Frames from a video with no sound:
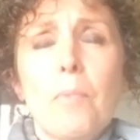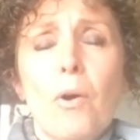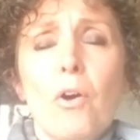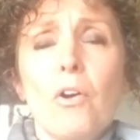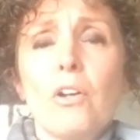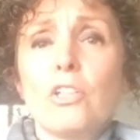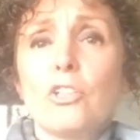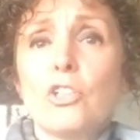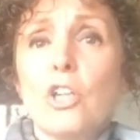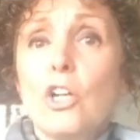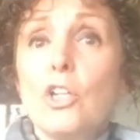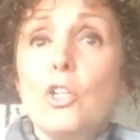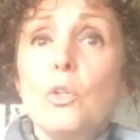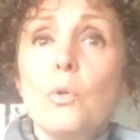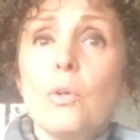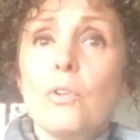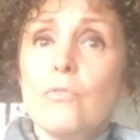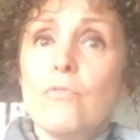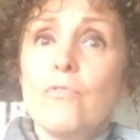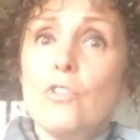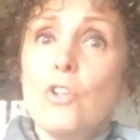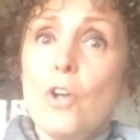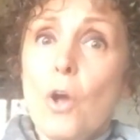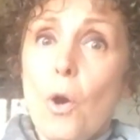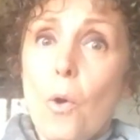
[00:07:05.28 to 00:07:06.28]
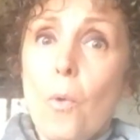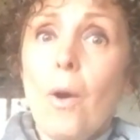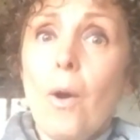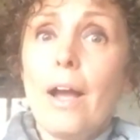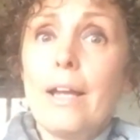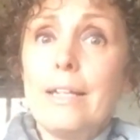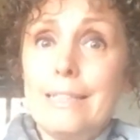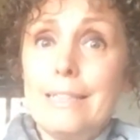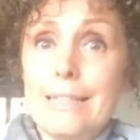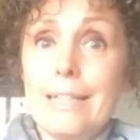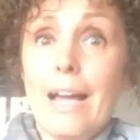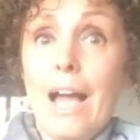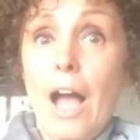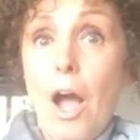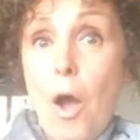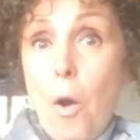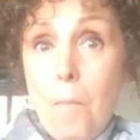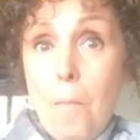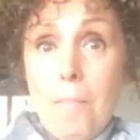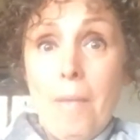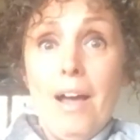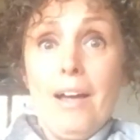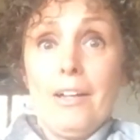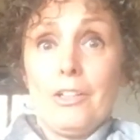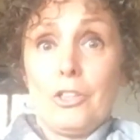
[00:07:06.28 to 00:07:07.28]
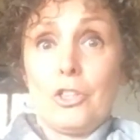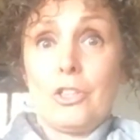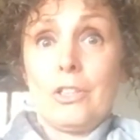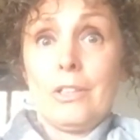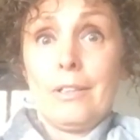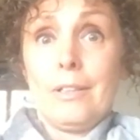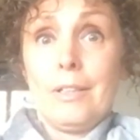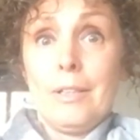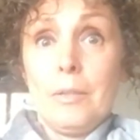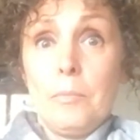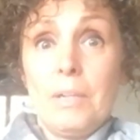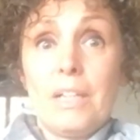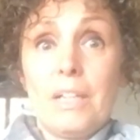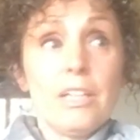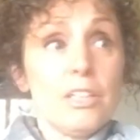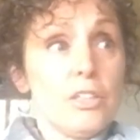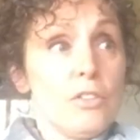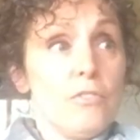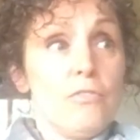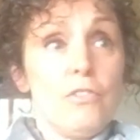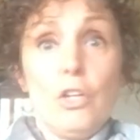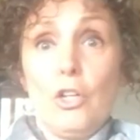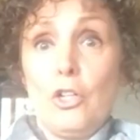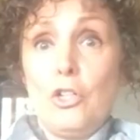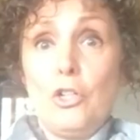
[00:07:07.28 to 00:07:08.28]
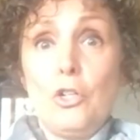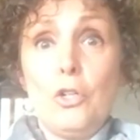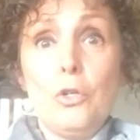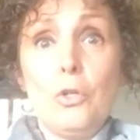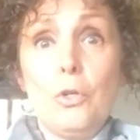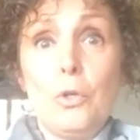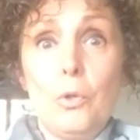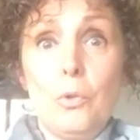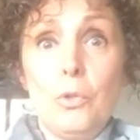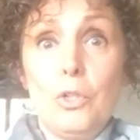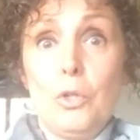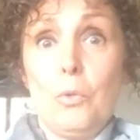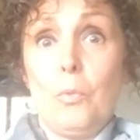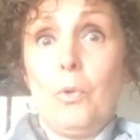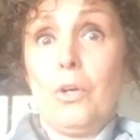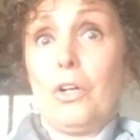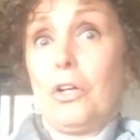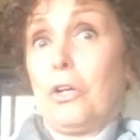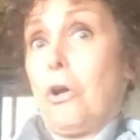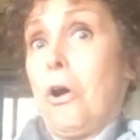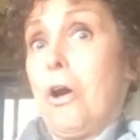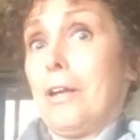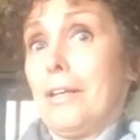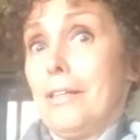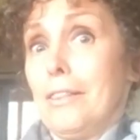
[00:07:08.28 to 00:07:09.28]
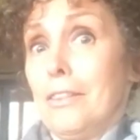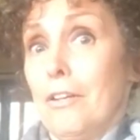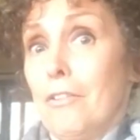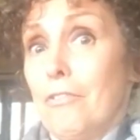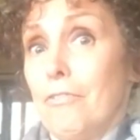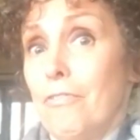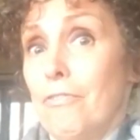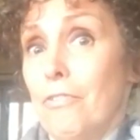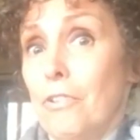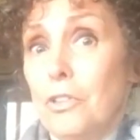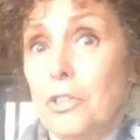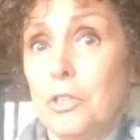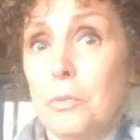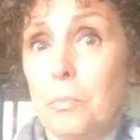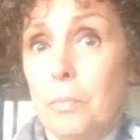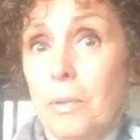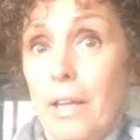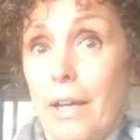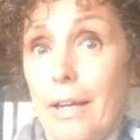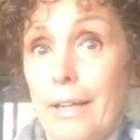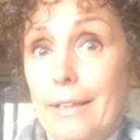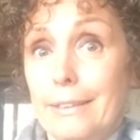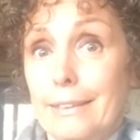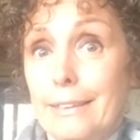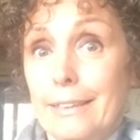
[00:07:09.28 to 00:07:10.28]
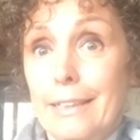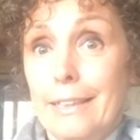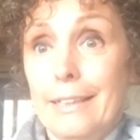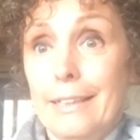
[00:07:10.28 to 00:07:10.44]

part is you have no idea how much. Because if you knew, you would have caught it in the first place.